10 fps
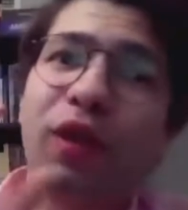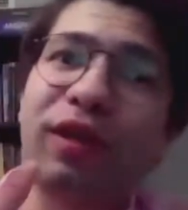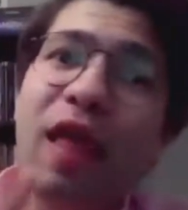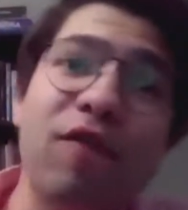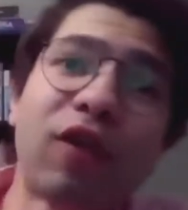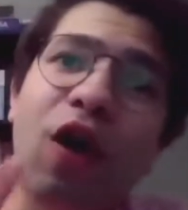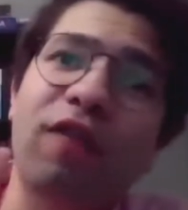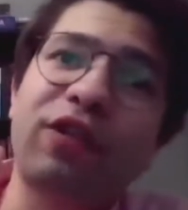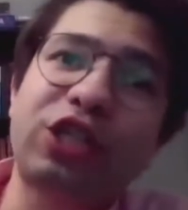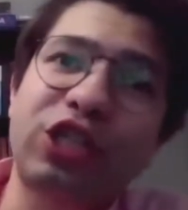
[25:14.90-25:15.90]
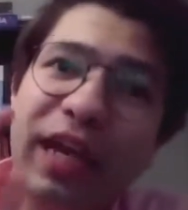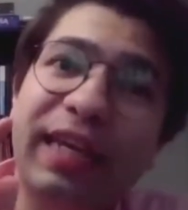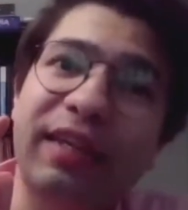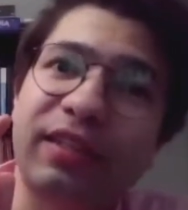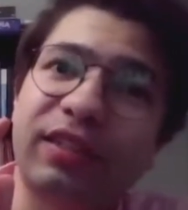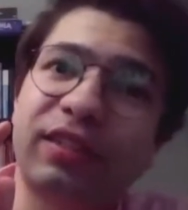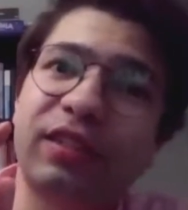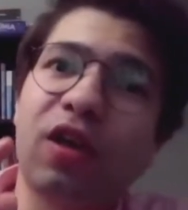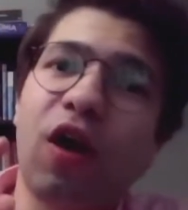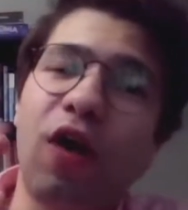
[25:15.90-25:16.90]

on the level of shakiness